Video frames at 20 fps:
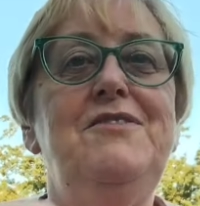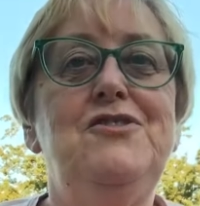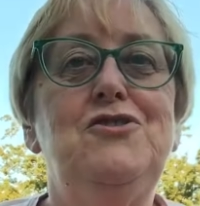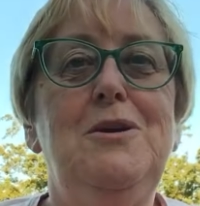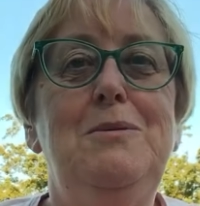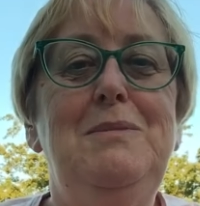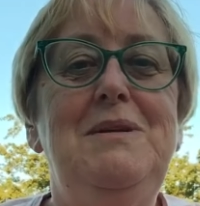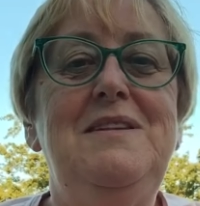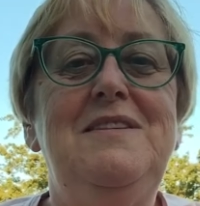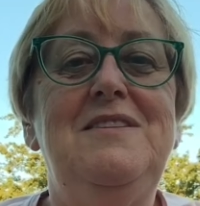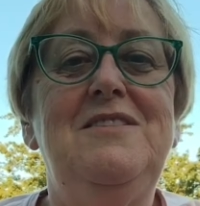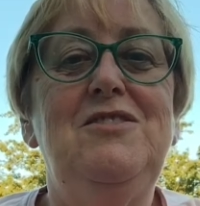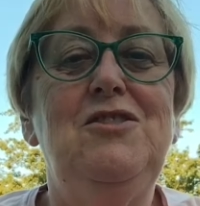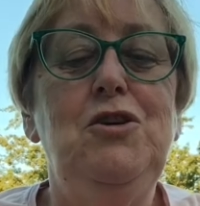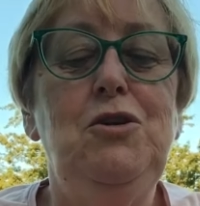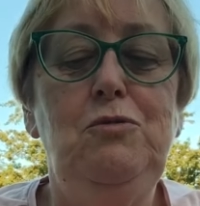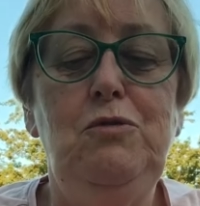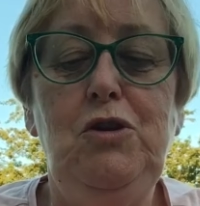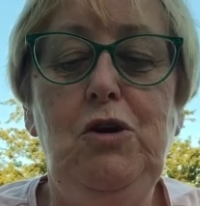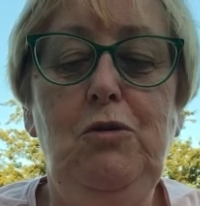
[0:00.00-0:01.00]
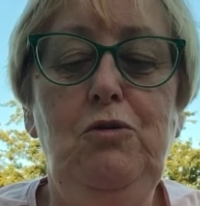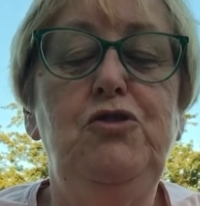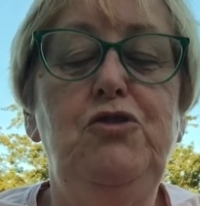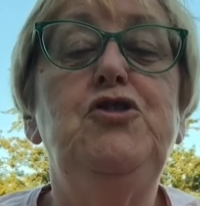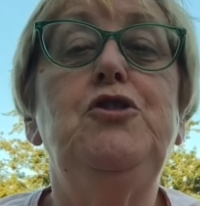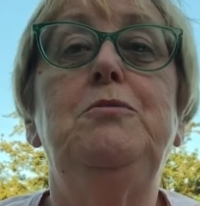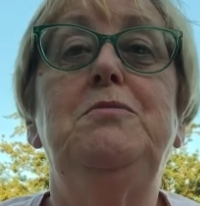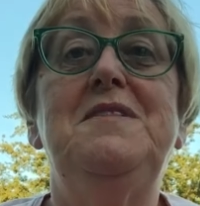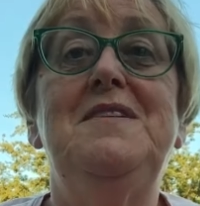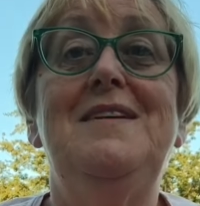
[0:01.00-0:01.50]
streaming to
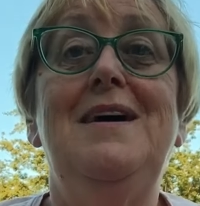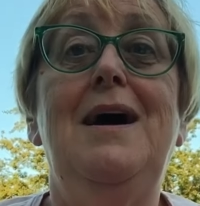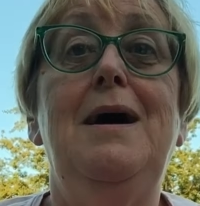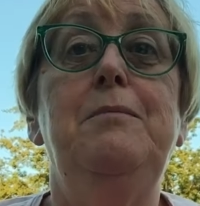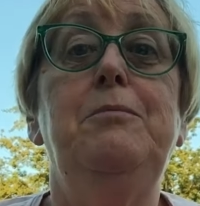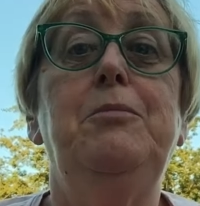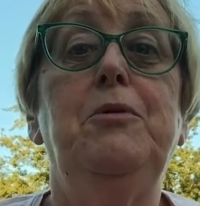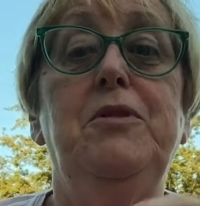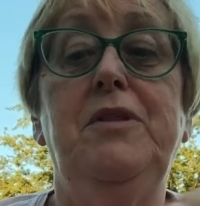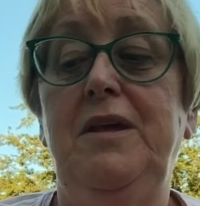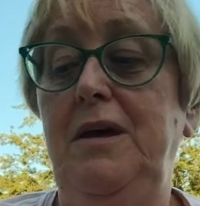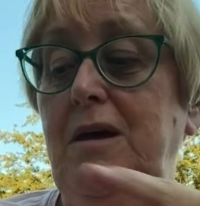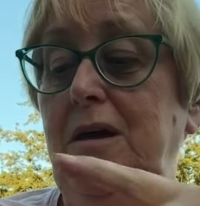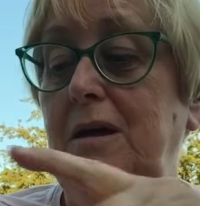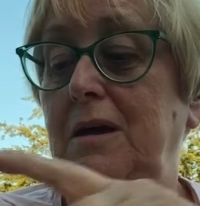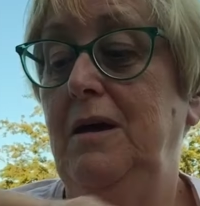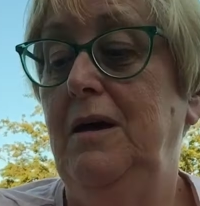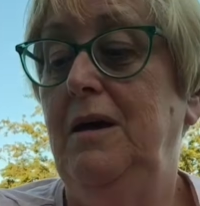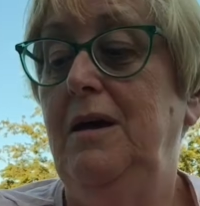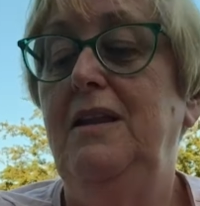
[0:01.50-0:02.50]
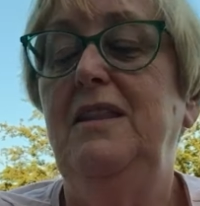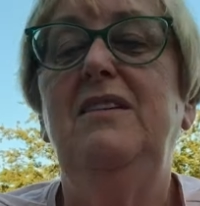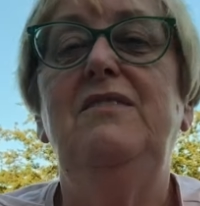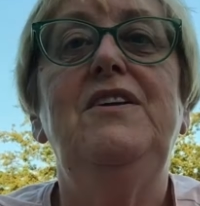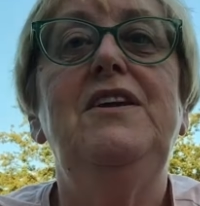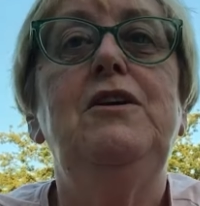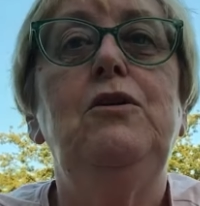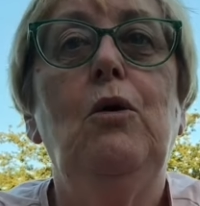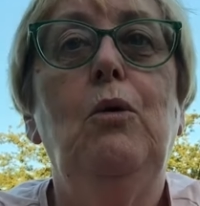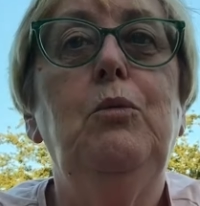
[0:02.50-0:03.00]
YouTube tonight, but the the
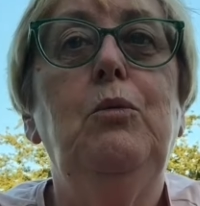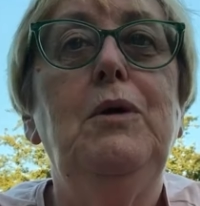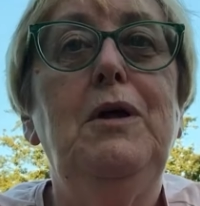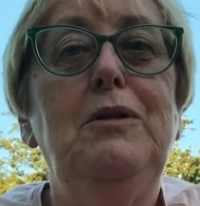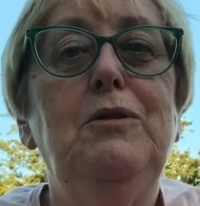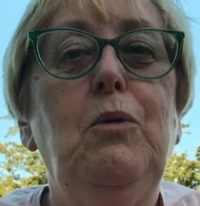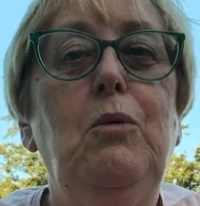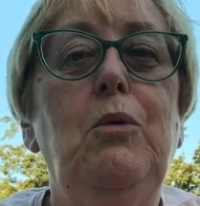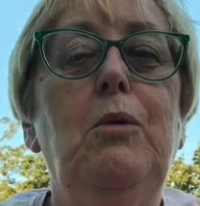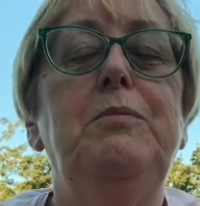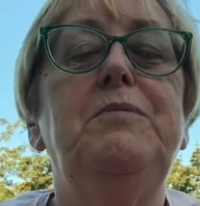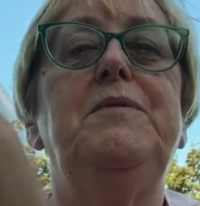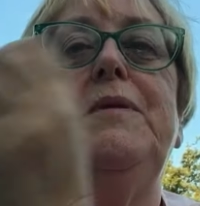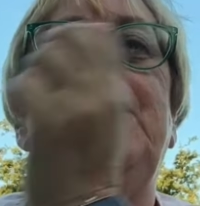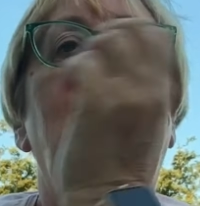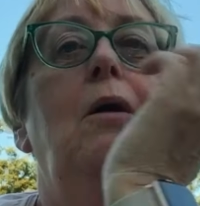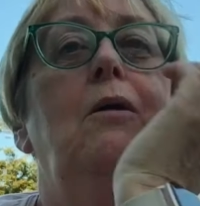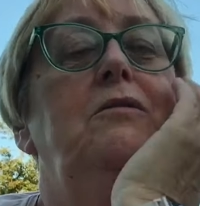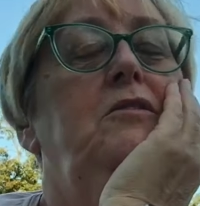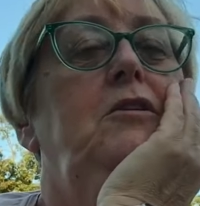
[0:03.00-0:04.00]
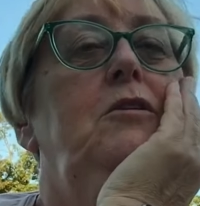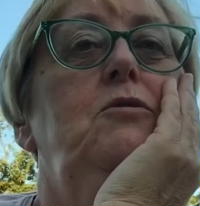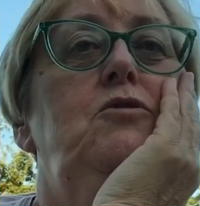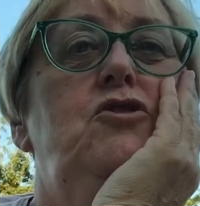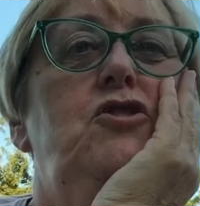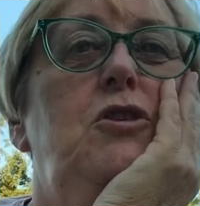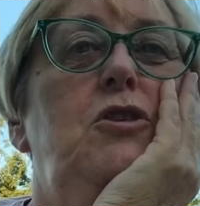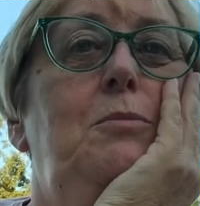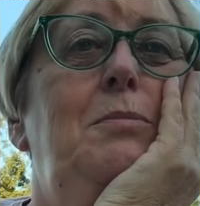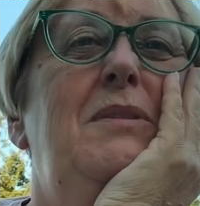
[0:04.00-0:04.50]
video will go up to, on
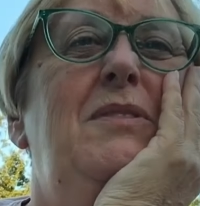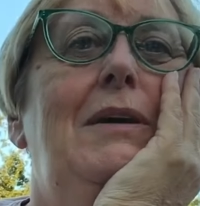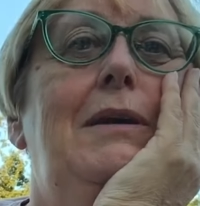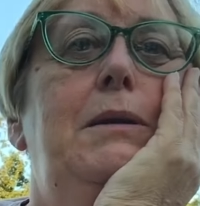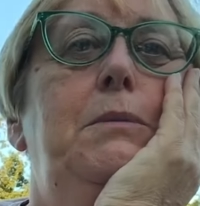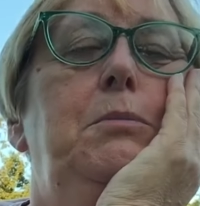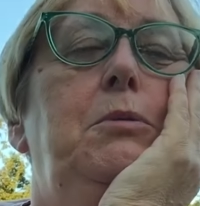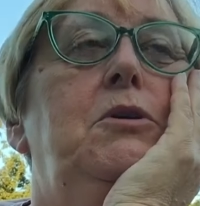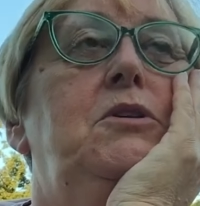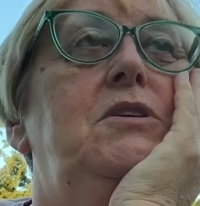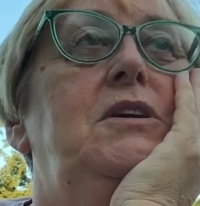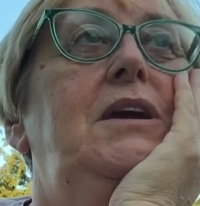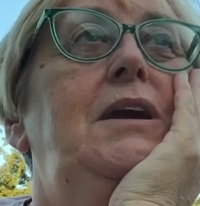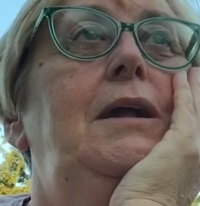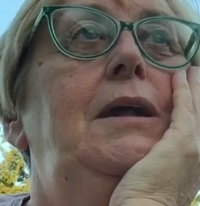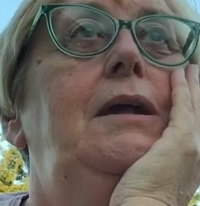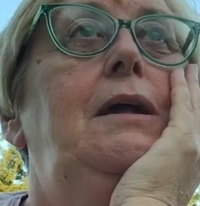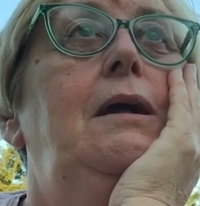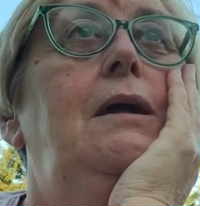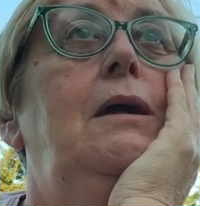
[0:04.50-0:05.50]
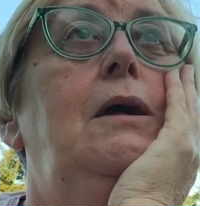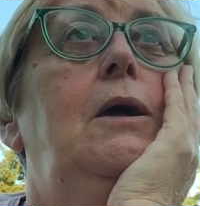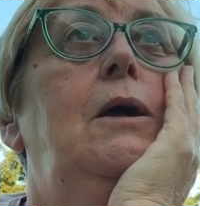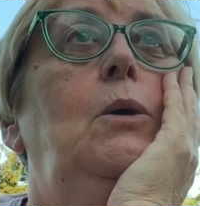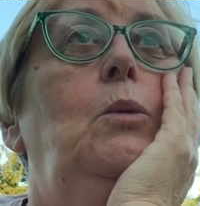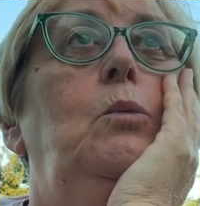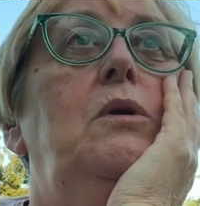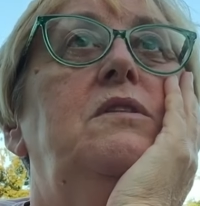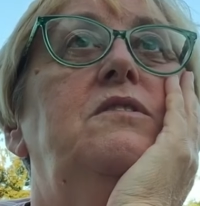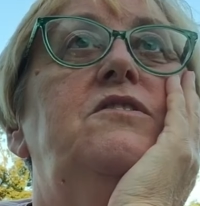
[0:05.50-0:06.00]
YouTube if anybody
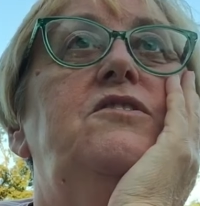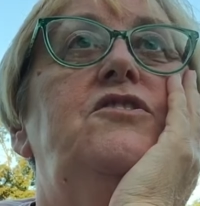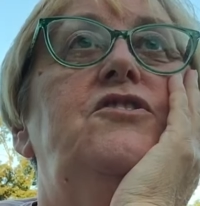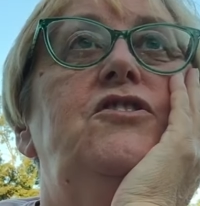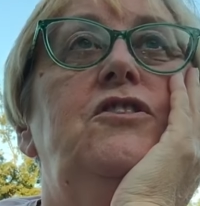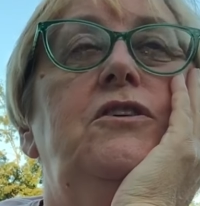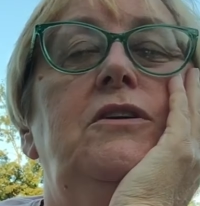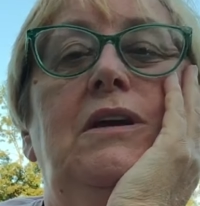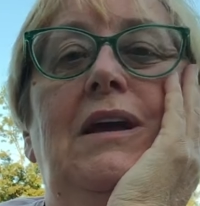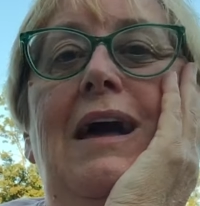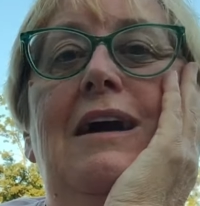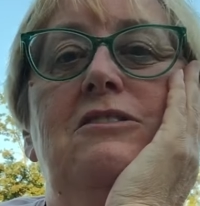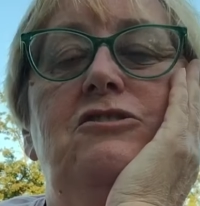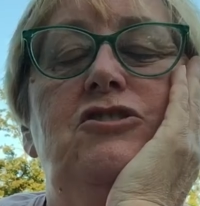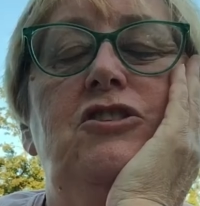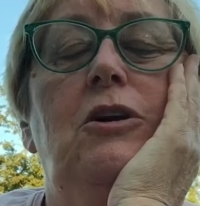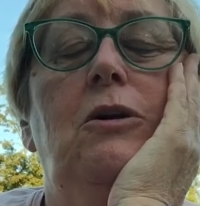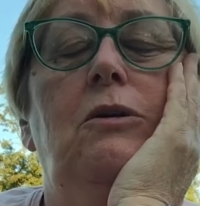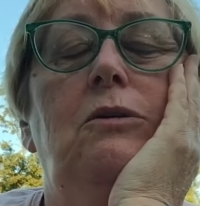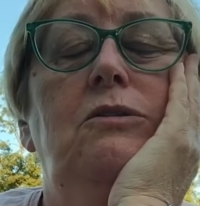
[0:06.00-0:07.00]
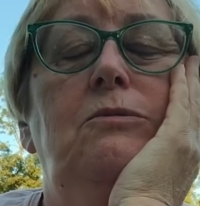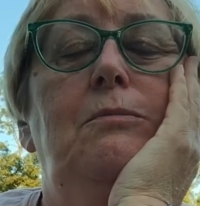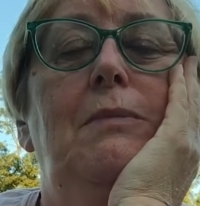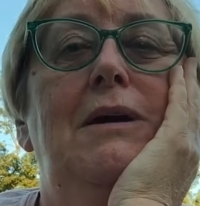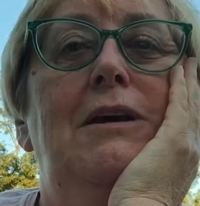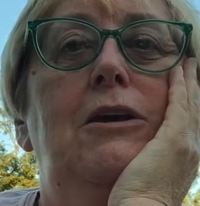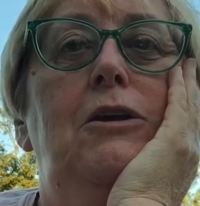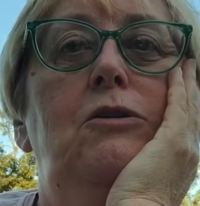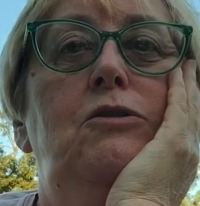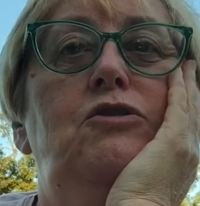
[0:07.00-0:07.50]
wants to catch it on
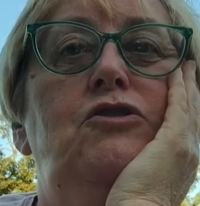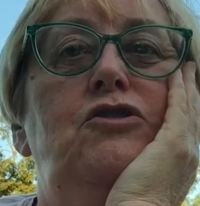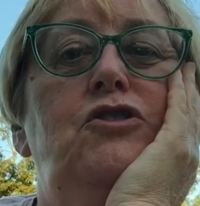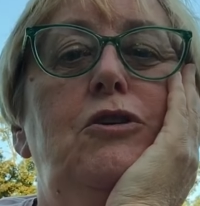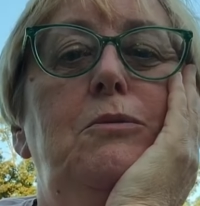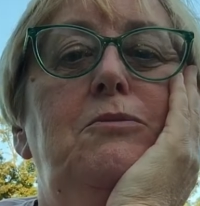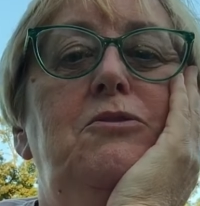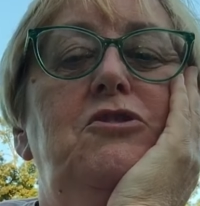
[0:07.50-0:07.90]
my YouTube